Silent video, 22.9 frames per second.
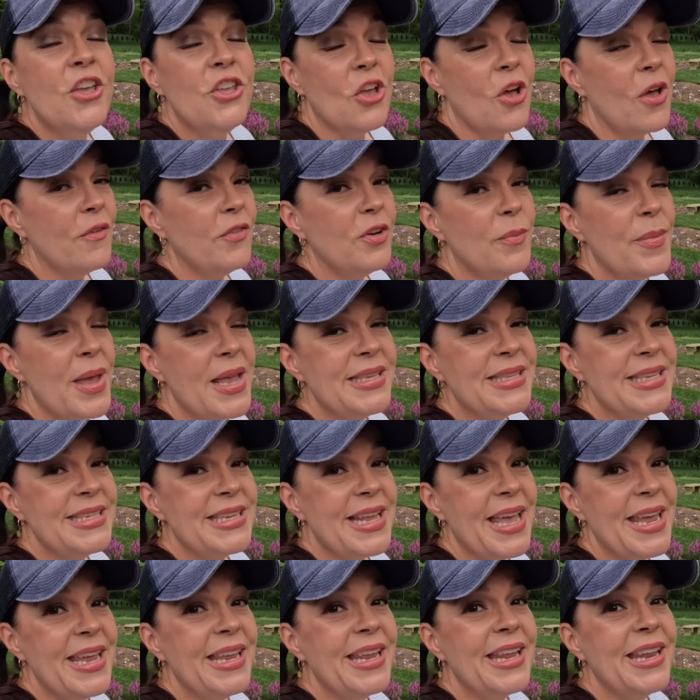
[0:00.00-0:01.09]
Y'all have an amazing
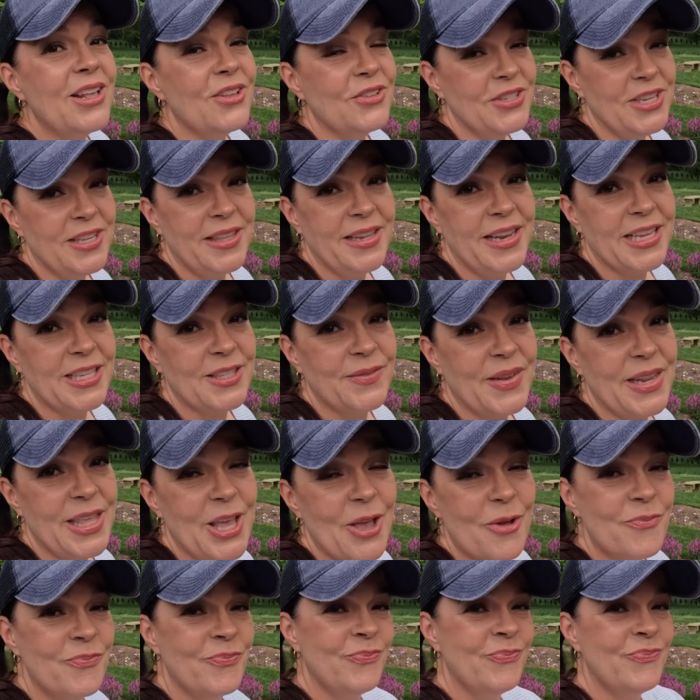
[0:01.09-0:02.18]
day, and I'll see you in the next
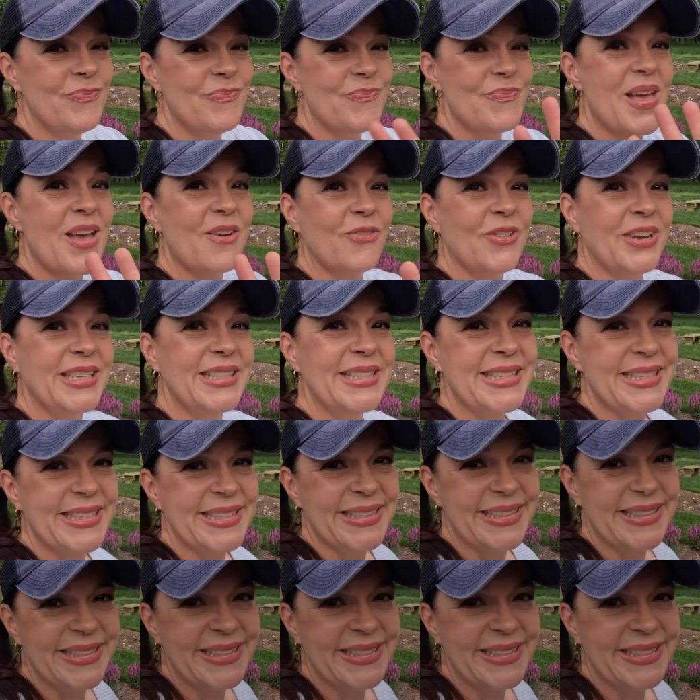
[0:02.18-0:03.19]
video. Bye, friends.